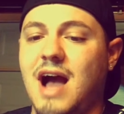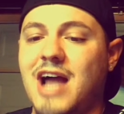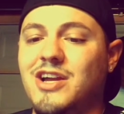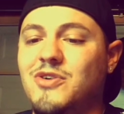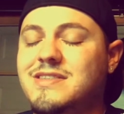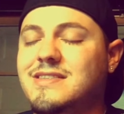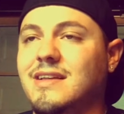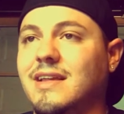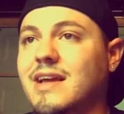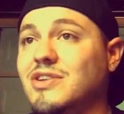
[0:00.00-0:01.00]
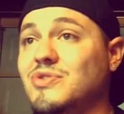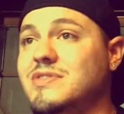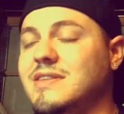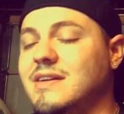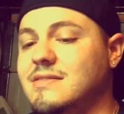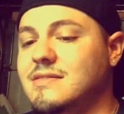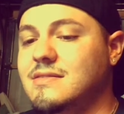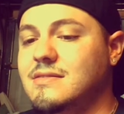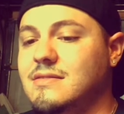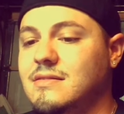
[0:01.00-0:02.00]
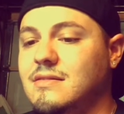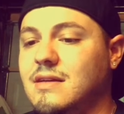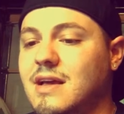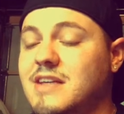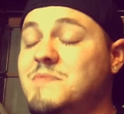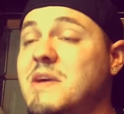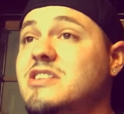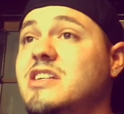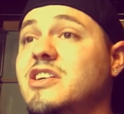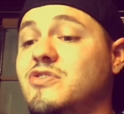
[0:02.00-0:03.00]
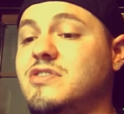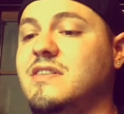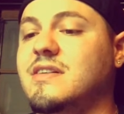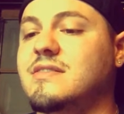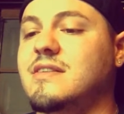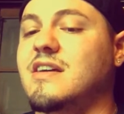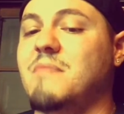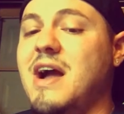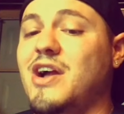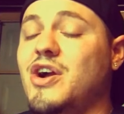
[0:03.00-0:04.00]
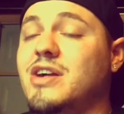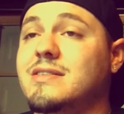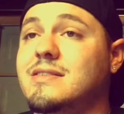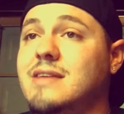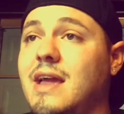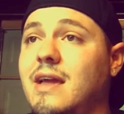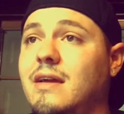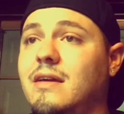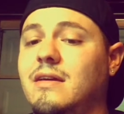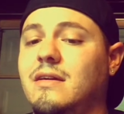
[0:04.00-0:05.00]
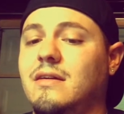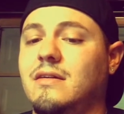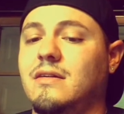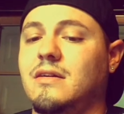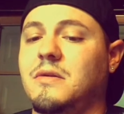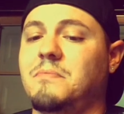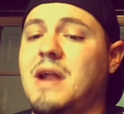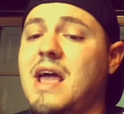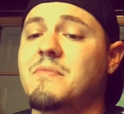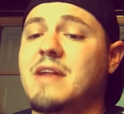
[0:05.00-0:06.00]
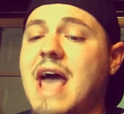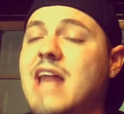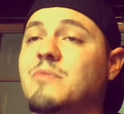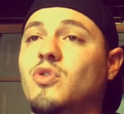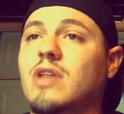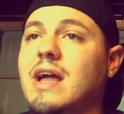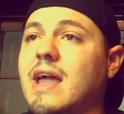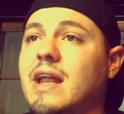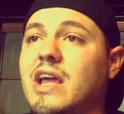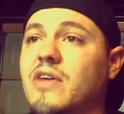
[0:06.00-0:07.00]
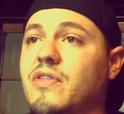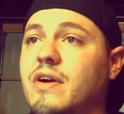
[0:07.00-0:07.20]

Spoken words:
I know it's silly and useless, especially useless in my current state, but I am an animal like any other.